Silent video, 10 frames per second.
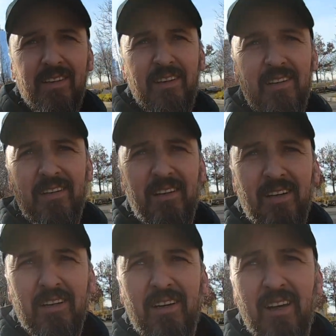and
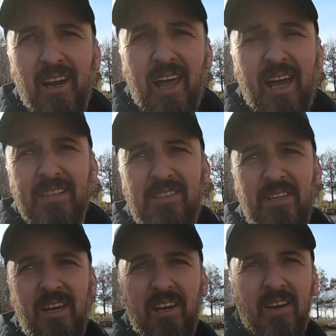then last
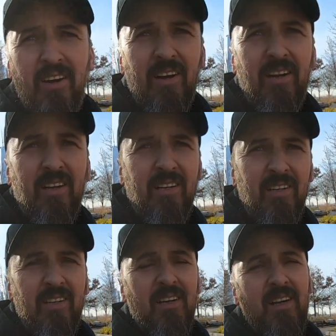year
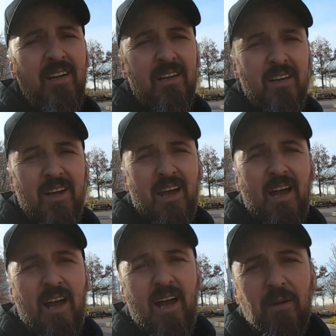
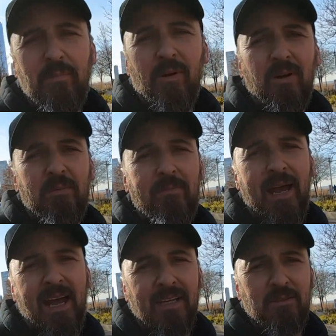I brought it
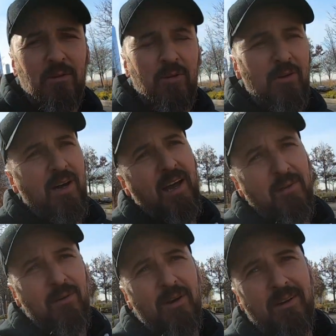back. So I
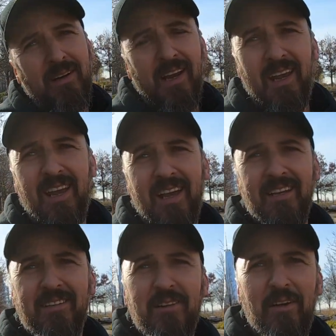went
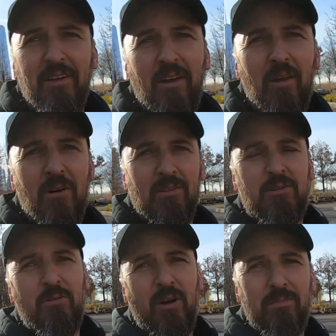again in a long
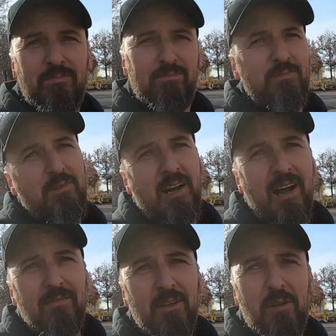trip
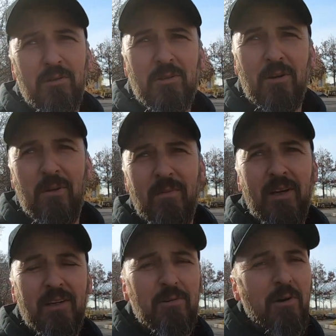driving through
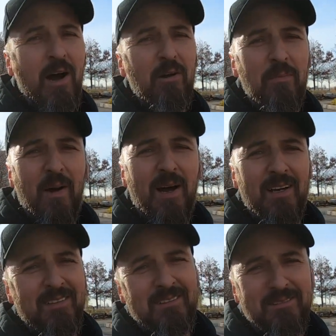Germany to
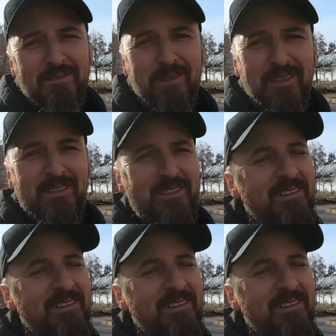Autobahn, which